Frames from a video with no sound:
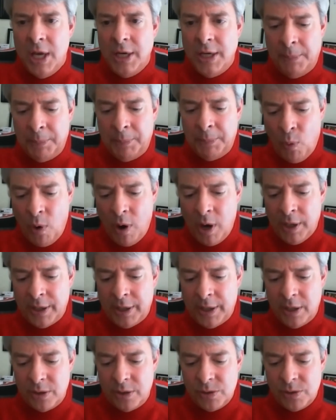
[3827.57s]
Number one
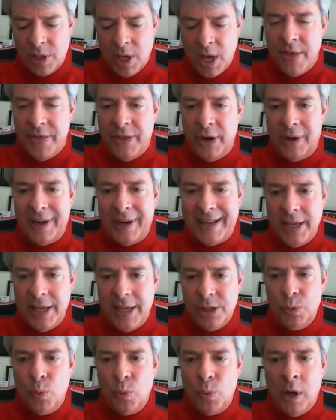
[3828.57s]
is there
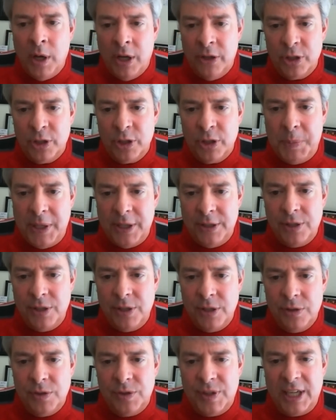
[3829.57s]
is one other
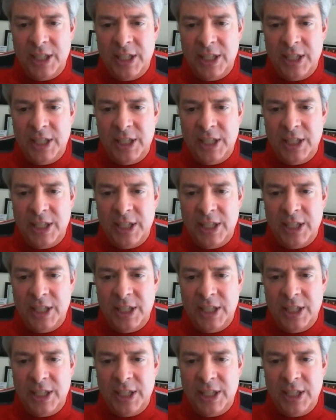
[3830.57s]
species that